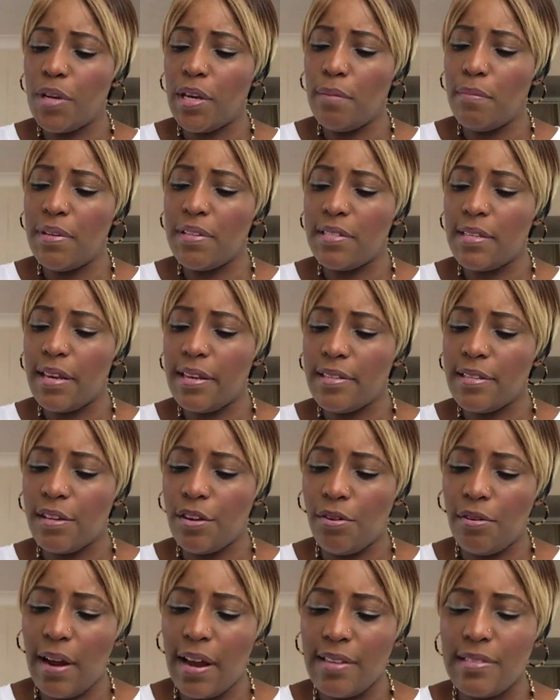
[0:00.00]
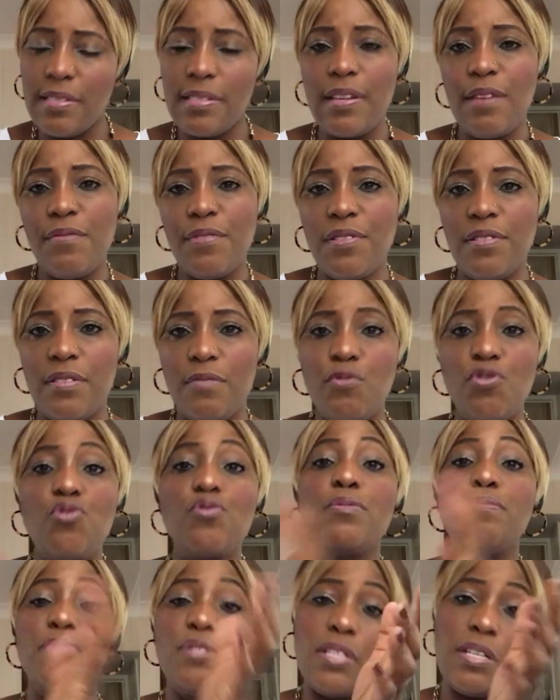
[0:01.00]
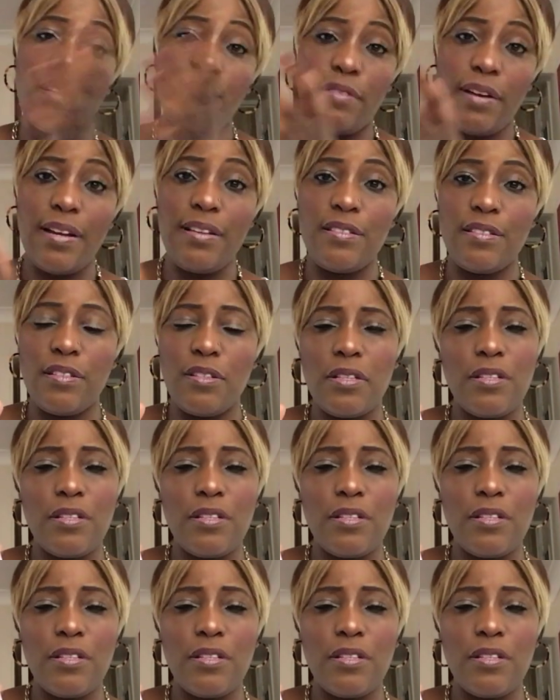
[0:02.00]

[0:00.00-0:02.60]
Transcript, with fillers: imitate Christ in everything. We should imitate Christ.